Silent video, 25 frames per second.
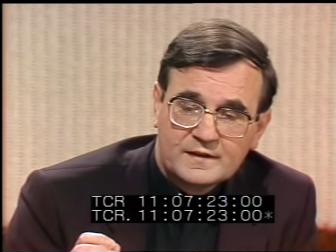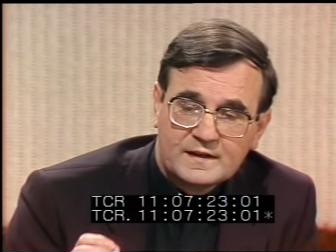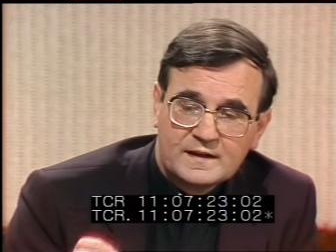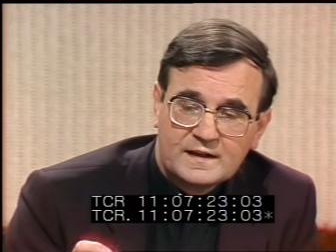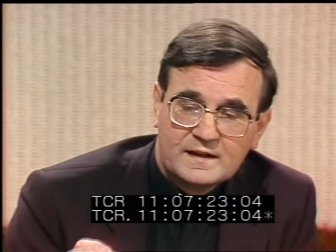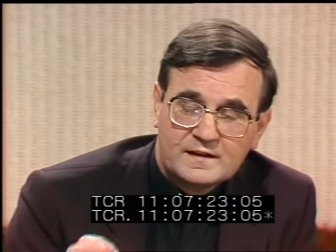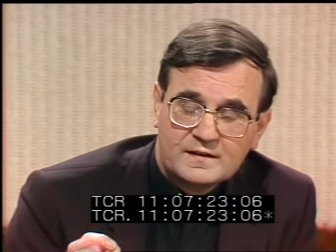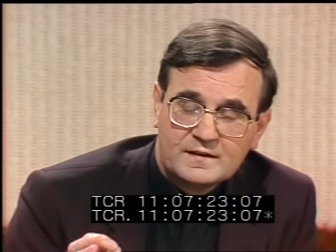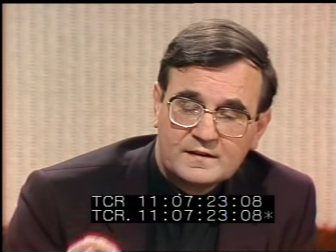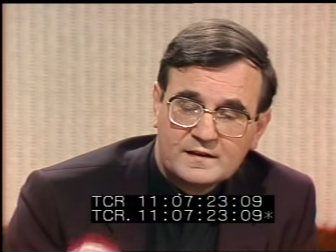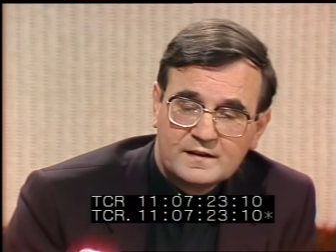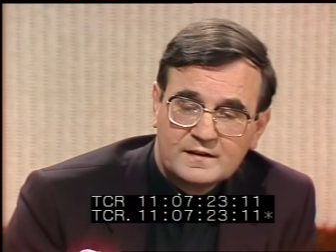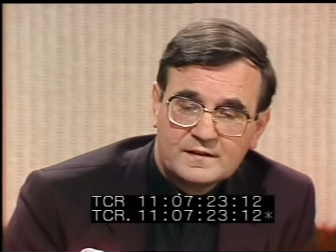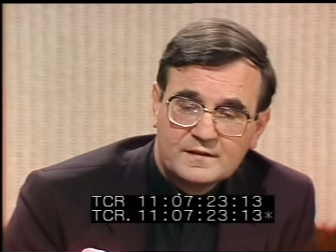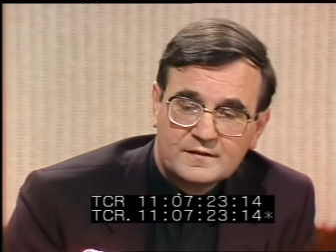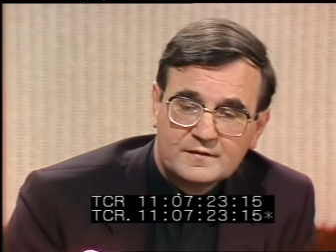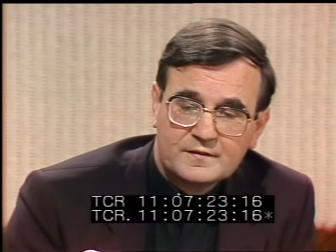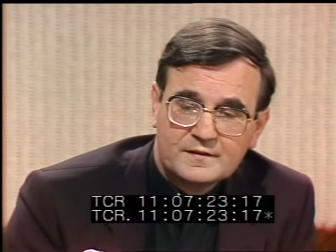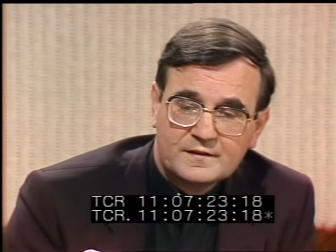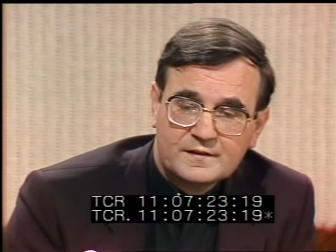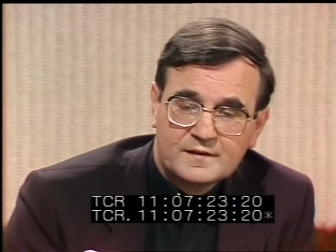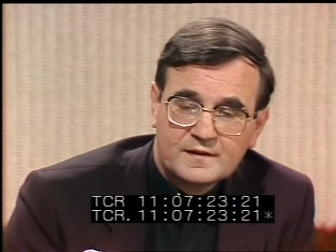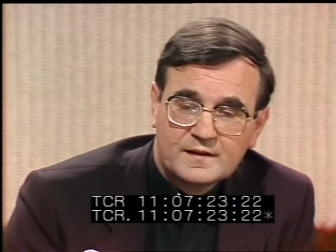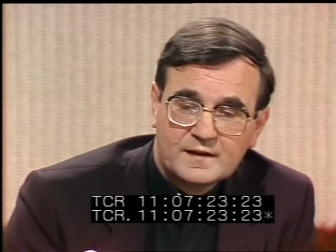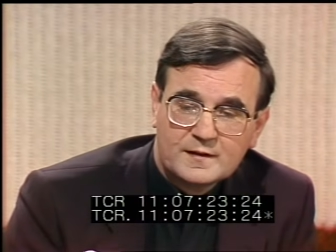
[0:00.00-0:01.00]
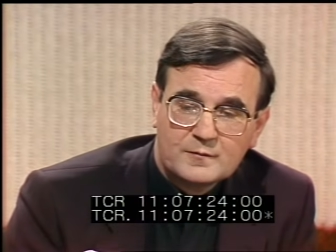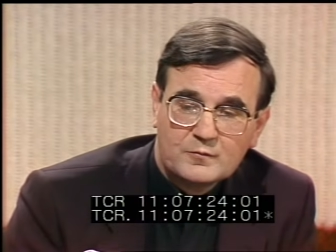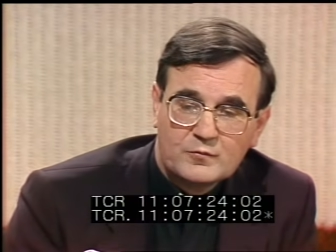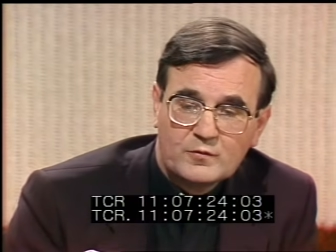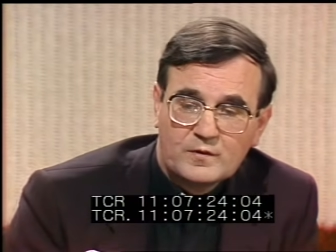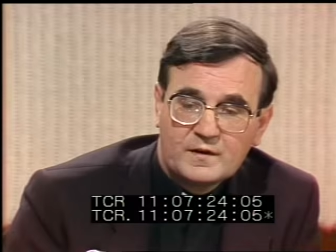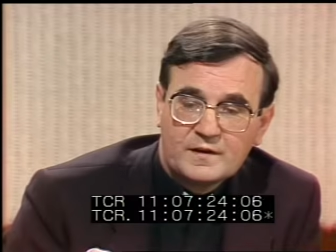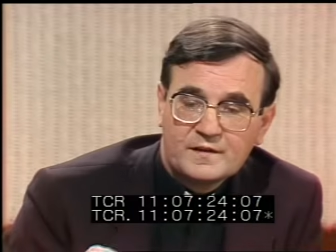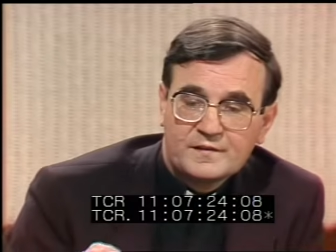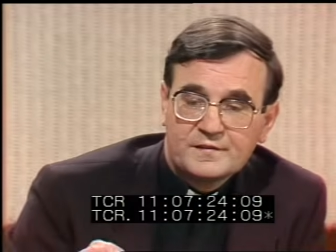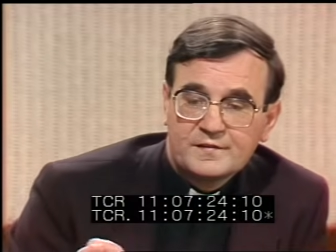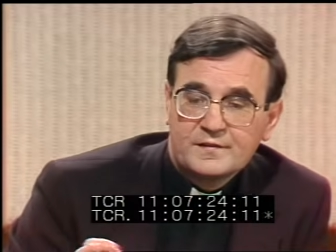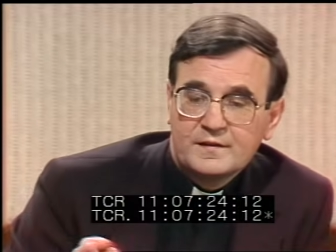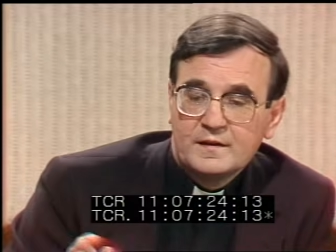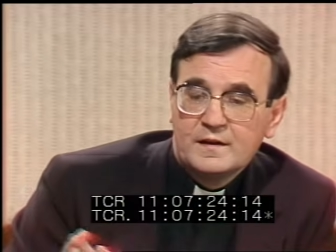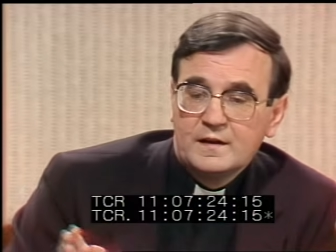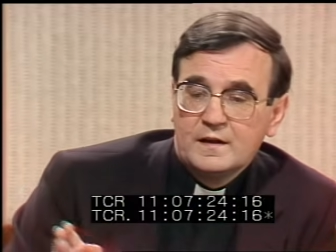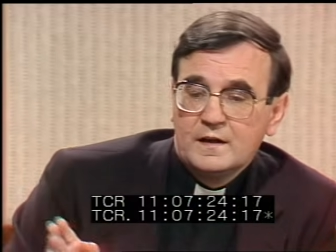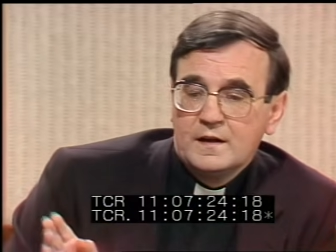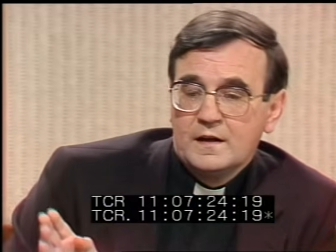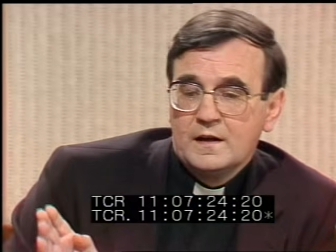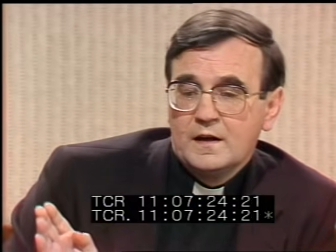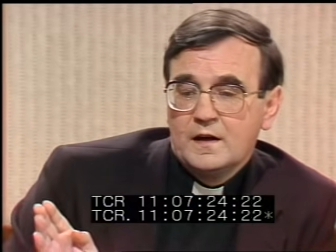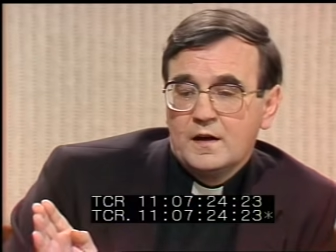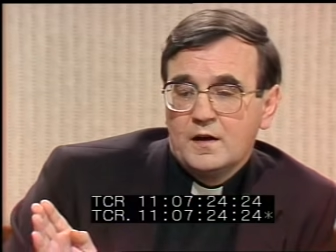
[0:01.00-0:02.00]
I had a lot of the time was
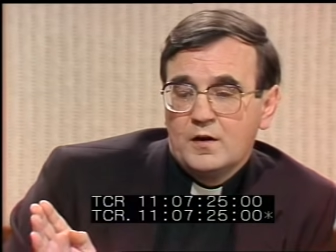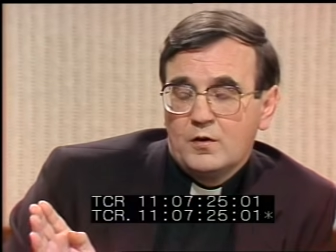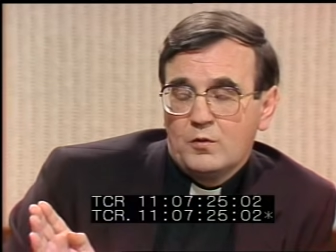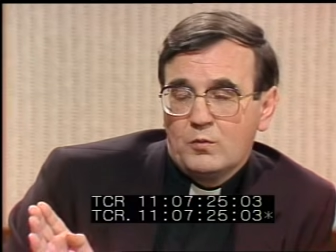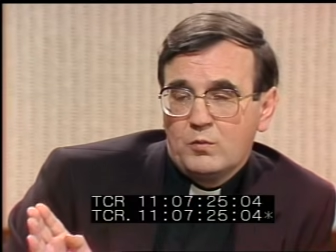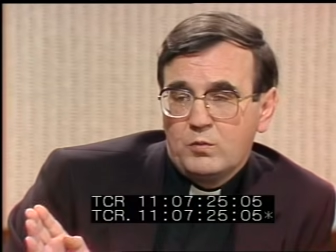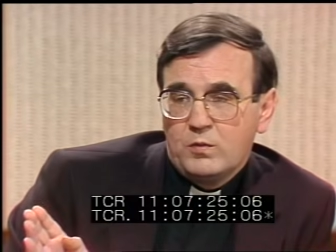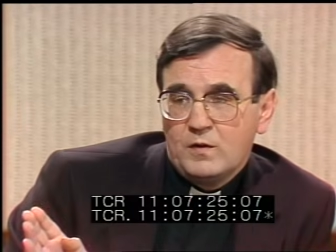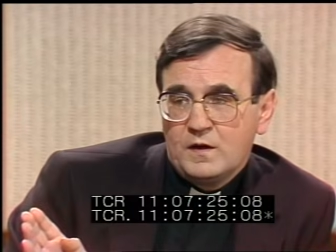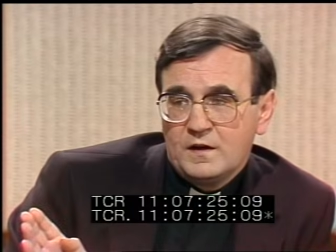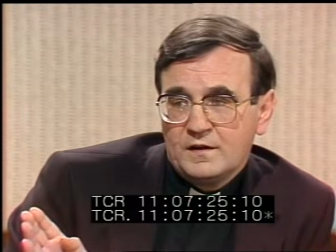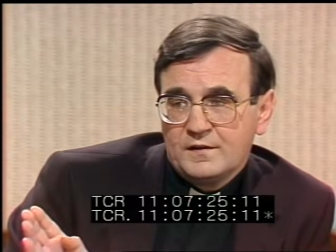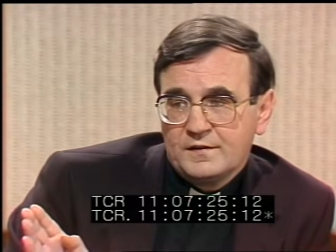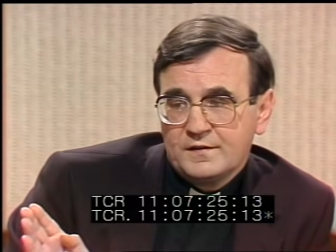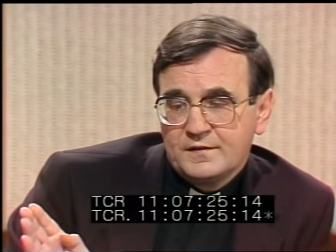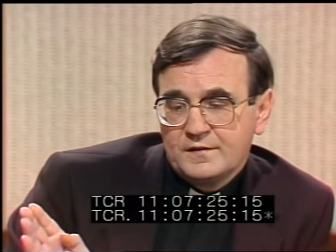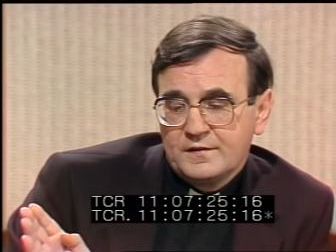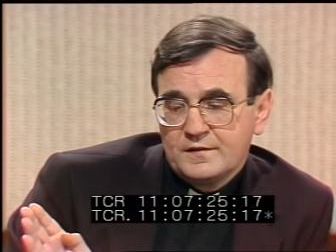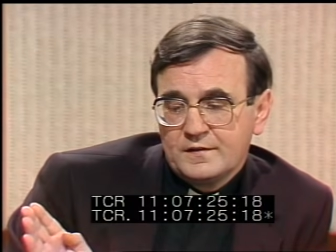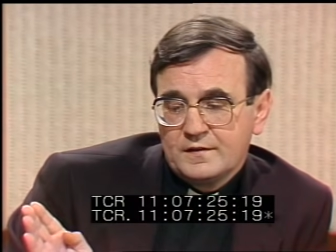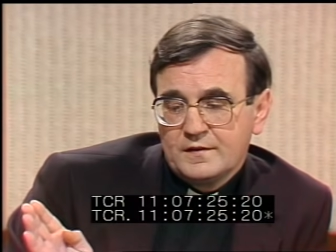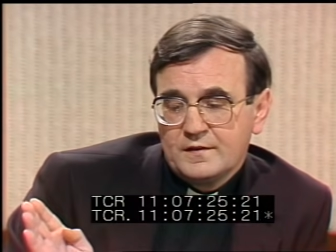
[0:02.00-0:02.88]
what